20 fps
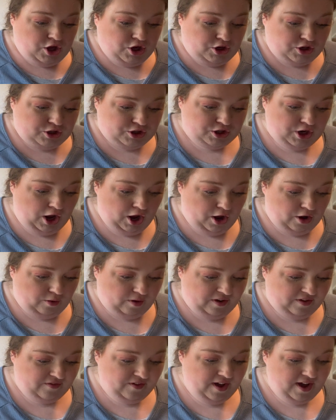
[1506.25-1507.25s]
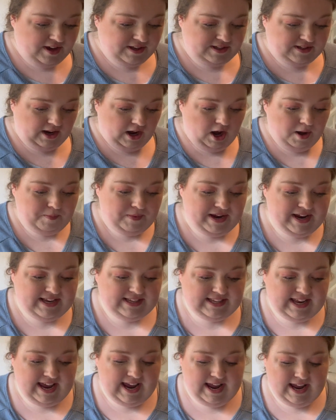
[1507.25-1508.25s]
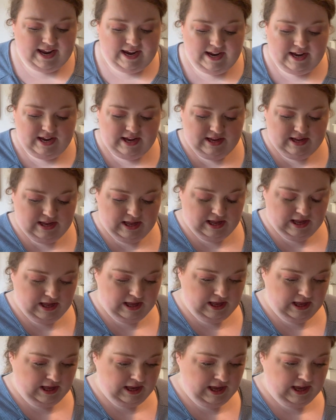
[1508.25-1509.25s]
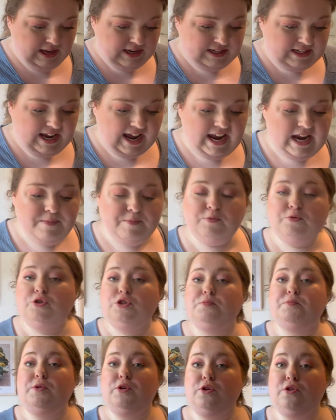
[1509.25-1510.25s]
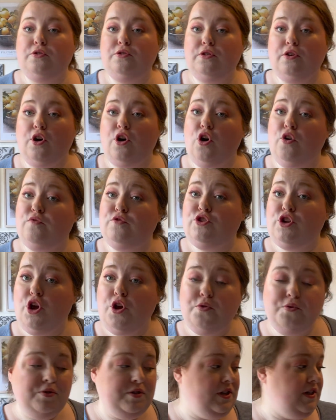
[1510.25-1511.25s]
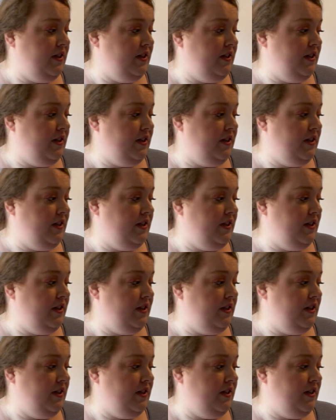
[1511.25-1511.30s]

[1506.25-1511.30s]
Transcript: So first up is a tablespoon of toasted